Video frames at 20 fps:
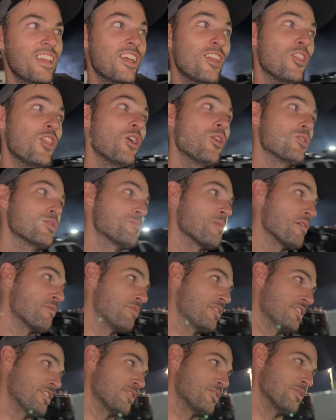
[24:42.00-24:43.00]
There was my
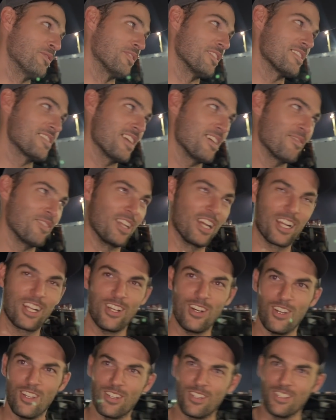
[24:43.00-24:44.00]
52 to 7 I
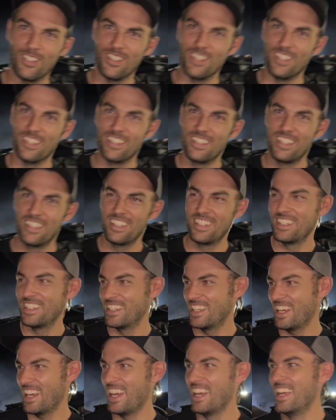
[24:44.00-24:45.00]
called
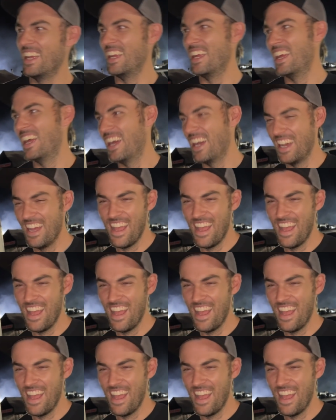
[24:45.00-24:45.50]
earlier.